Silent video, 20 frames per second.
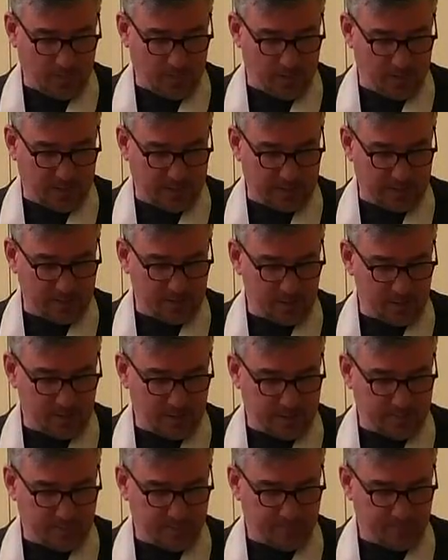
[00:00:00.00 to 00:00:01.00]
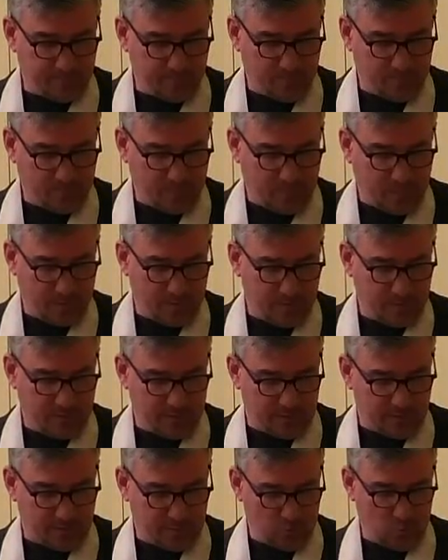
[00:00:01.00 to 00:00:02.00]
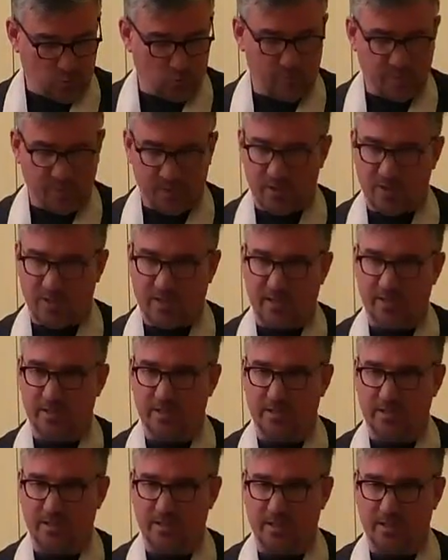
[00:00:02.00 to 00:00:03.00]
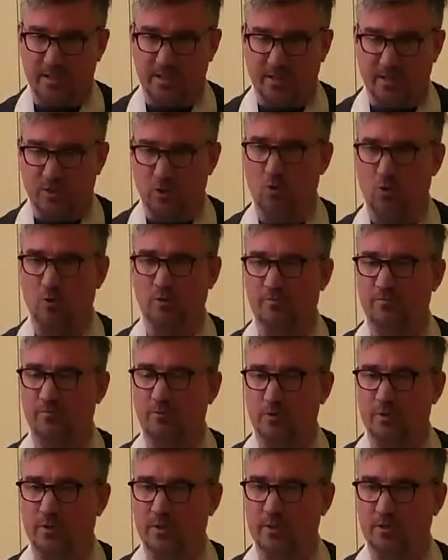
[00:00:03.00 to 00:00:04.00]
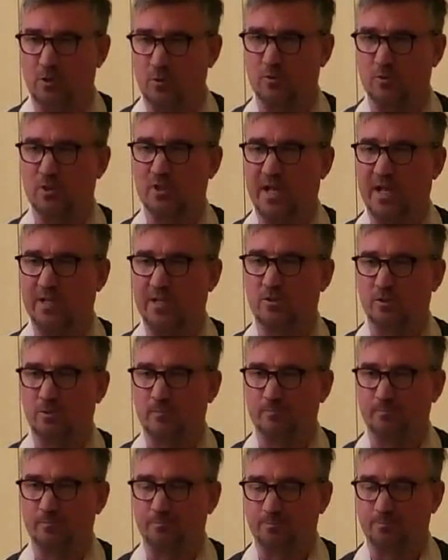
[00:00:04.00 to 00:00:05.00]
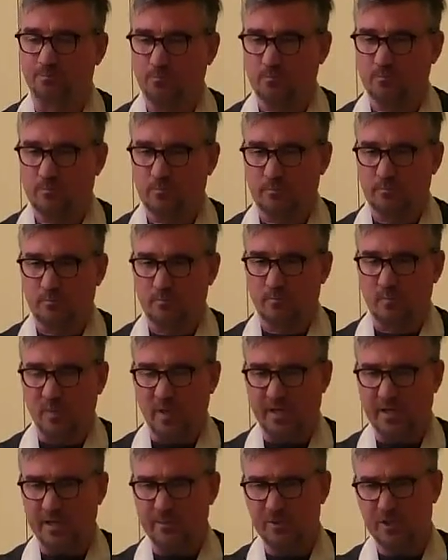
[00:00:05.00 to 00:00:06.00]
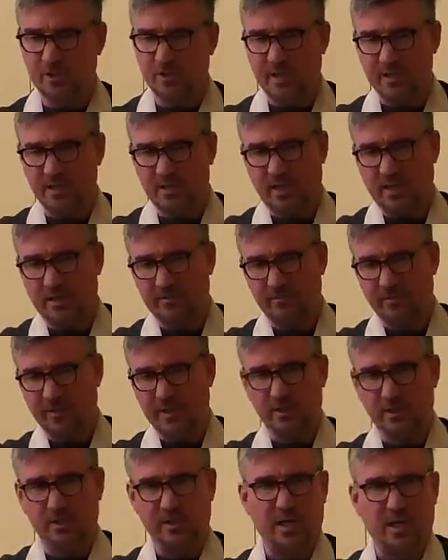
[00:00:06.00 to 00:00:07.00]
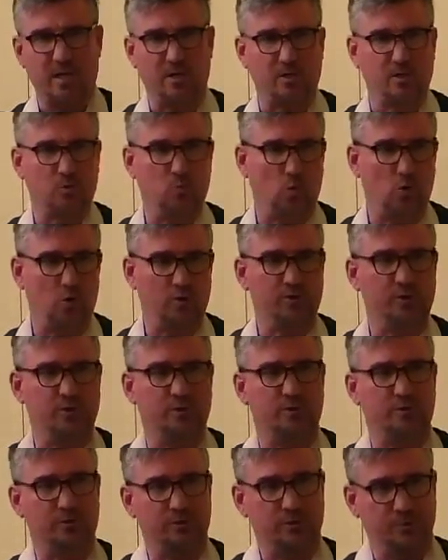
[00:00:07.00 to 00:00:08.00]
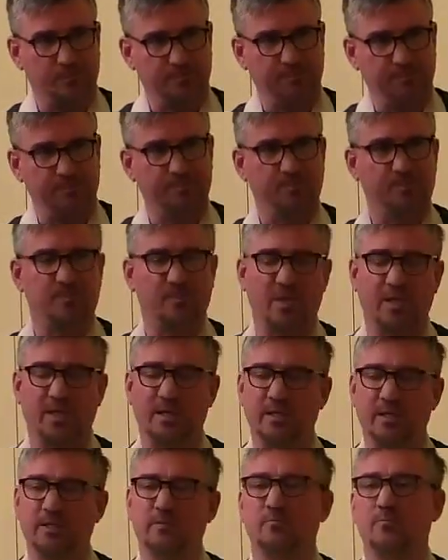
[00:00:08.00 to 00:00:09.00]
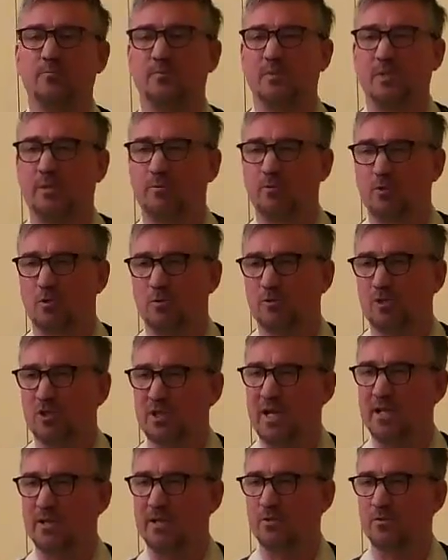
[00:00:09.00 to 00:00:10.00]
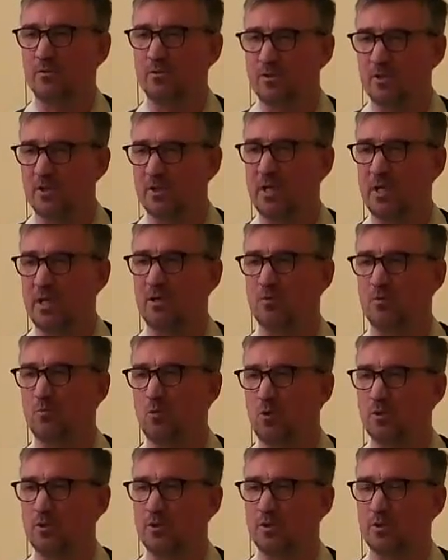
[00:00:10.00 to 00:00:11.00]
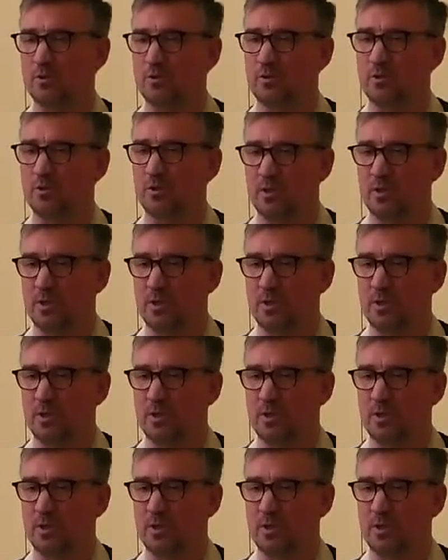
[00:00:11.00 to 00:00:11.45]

And the Romans had a god for it called Saturn, and he was said to have these dark waters. They were called Saturn's dark waters.